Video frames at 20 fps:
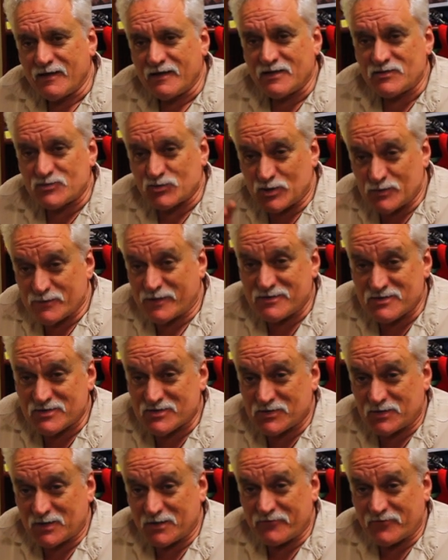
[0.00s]
it's
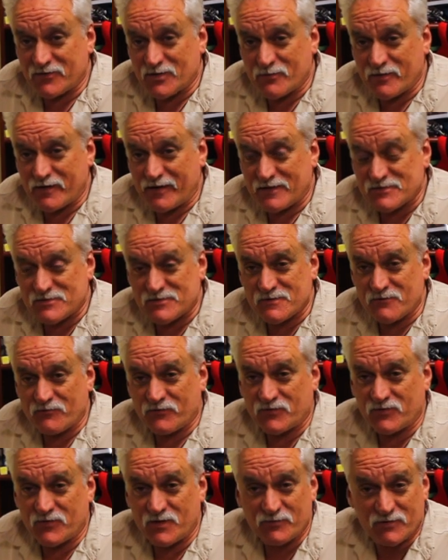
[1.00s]
almost time for the bass,
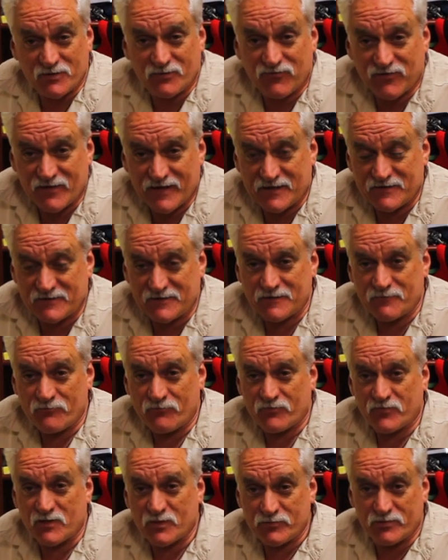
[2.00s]
the big flathead,
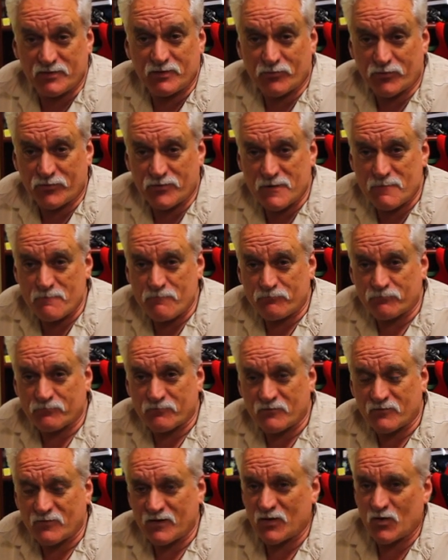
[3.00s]
the big bream.
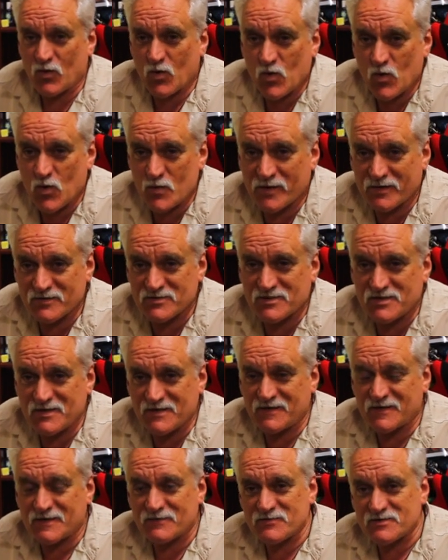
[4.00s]
They're almost
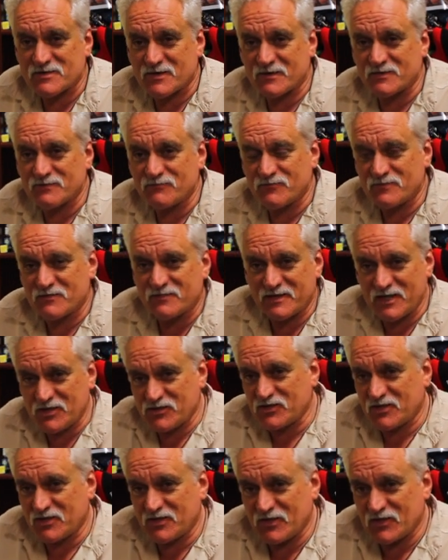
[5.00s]
here. So
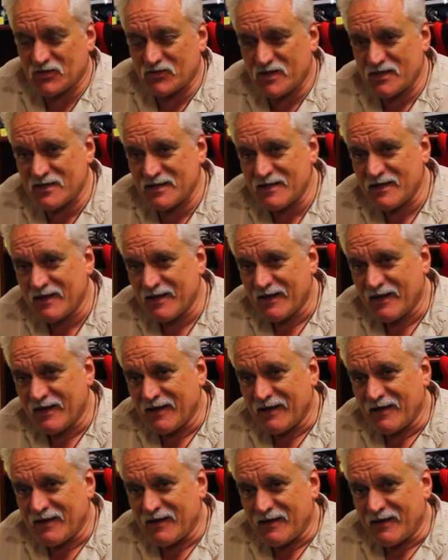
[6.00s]
get your gear ready.
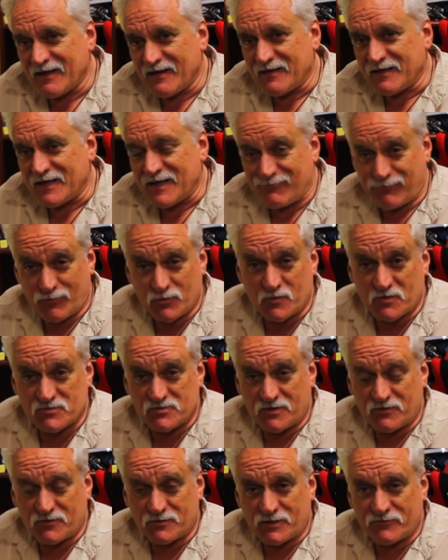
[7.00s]
Have a look
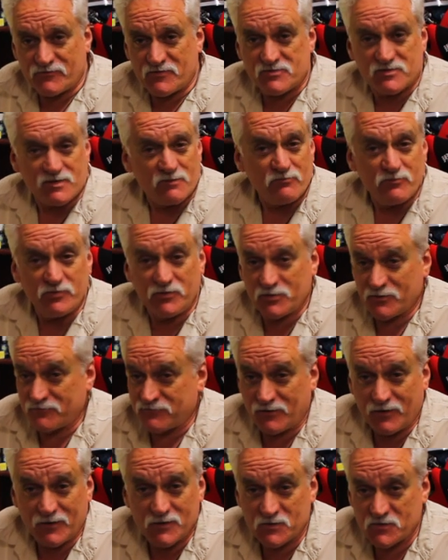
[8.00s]
what's on the offer. There's some
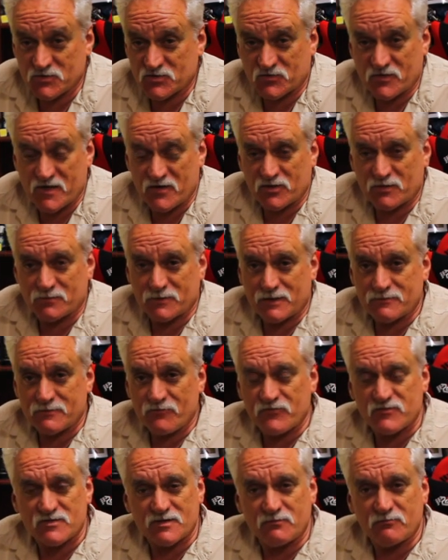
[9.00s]
beautiful lures around at the
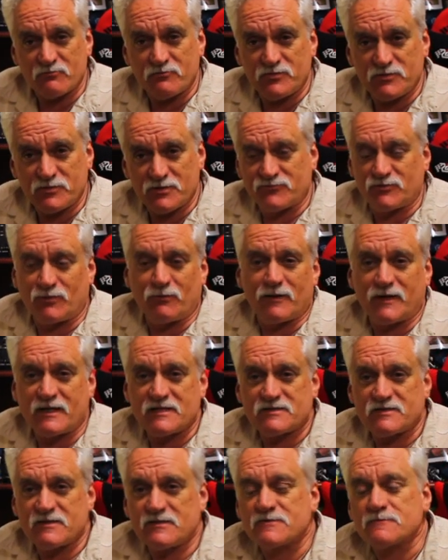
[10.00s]
moment, some beautiful
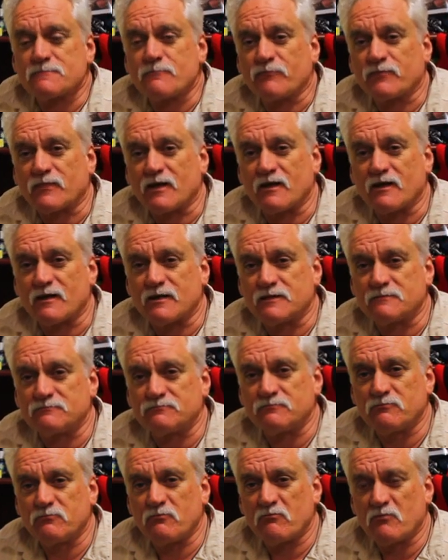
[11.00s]
plastics.
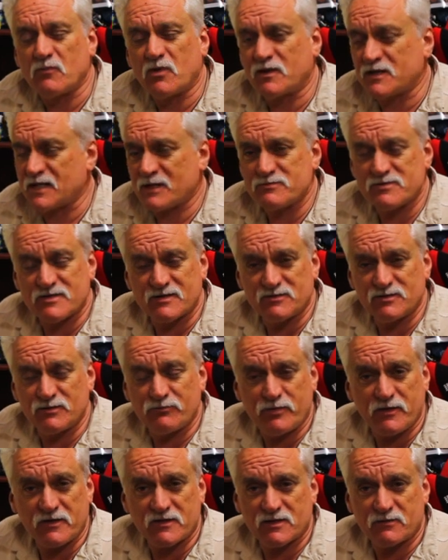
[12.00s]
My
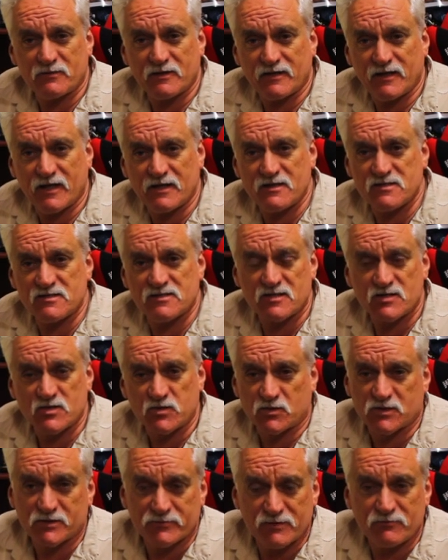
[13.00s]
absolute pick of them again is the
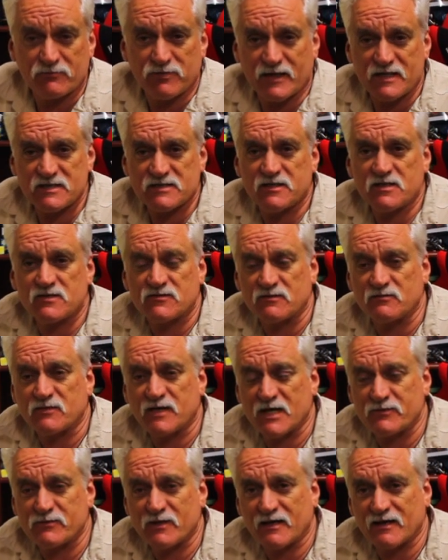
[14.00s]
tournament plastics from
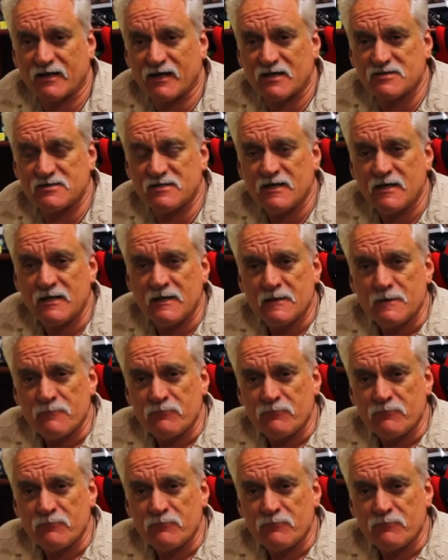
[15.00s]
Kamikaze.